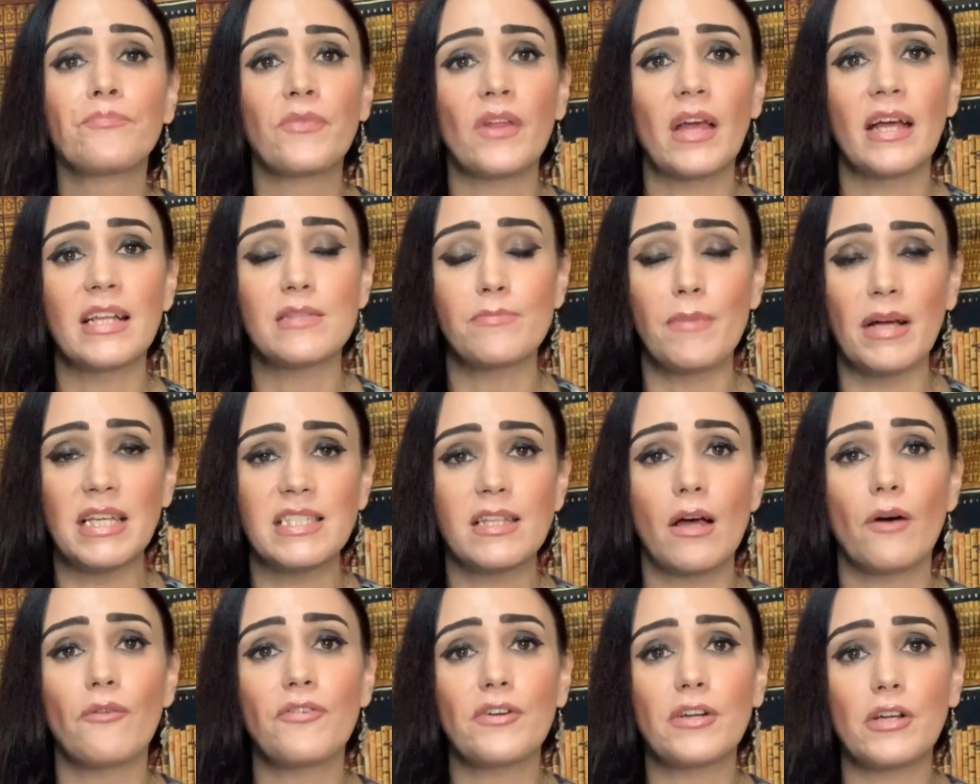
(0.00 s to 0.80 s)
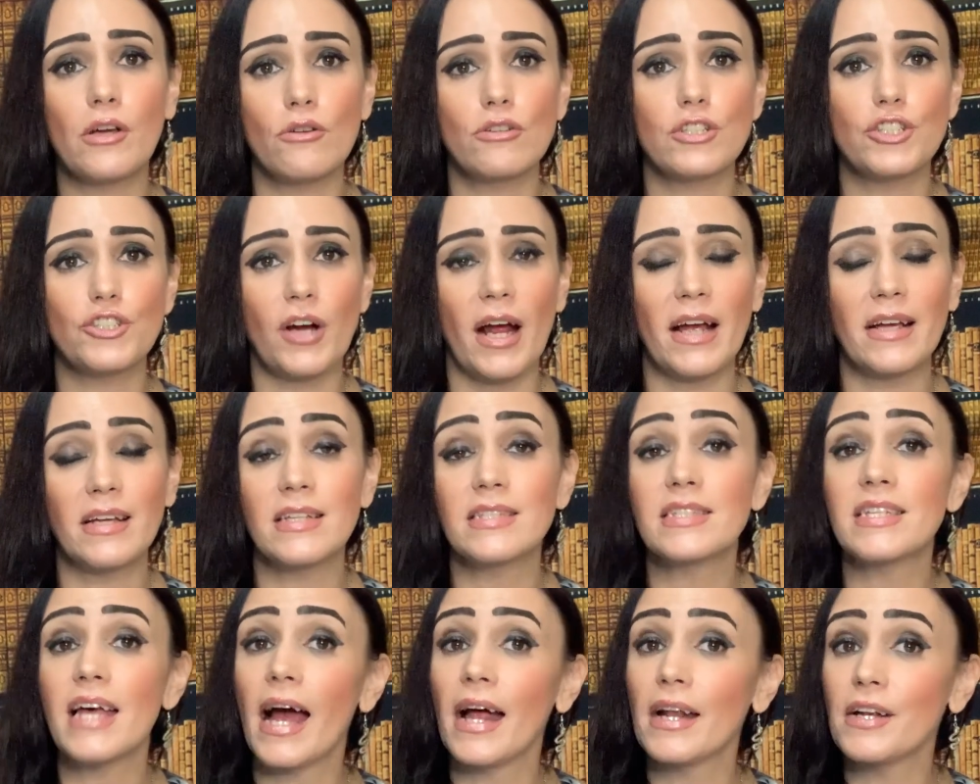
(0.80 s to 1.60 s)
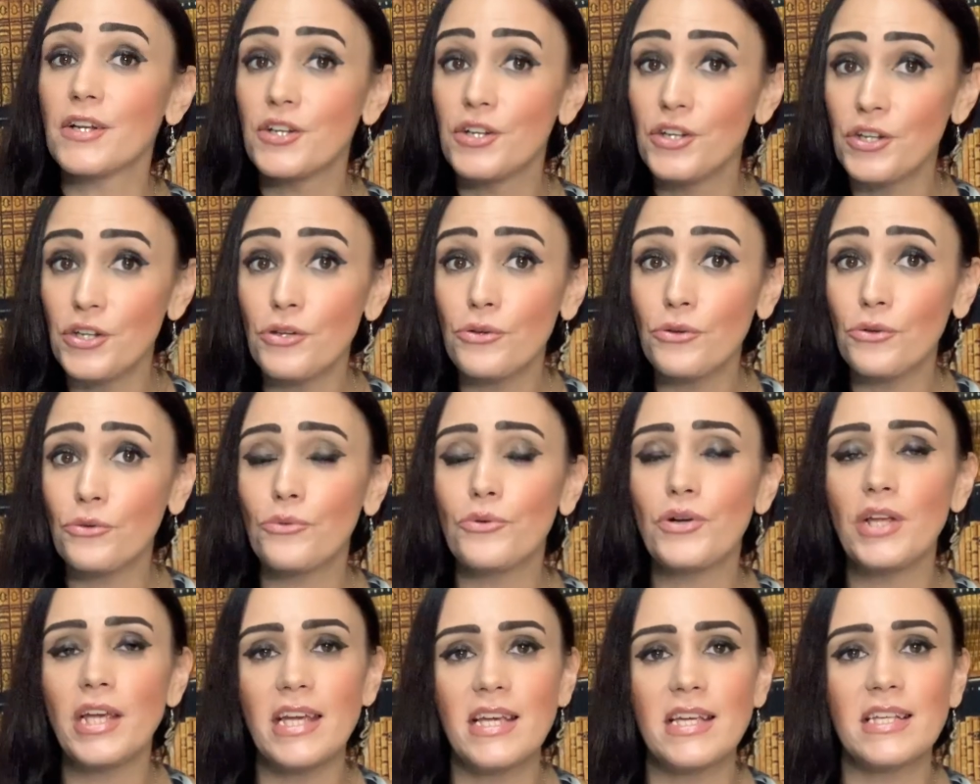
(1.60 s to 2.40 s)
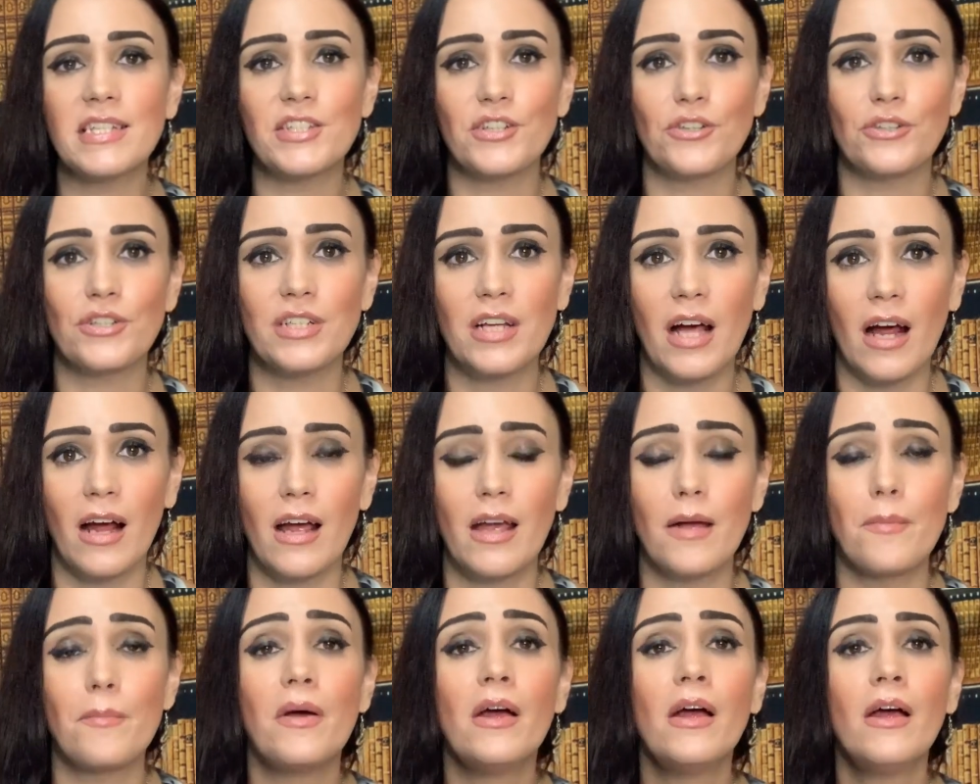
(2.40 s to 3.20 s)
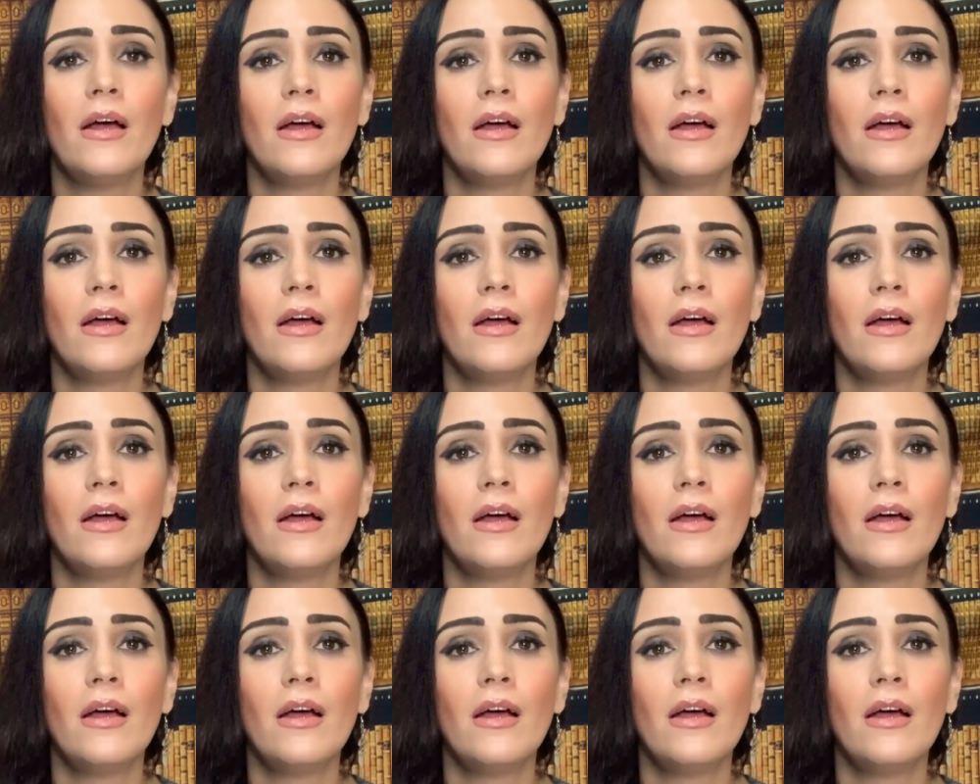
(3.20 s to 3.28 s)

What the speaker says: It's myself and Ghost Dragons at noon Eastern time,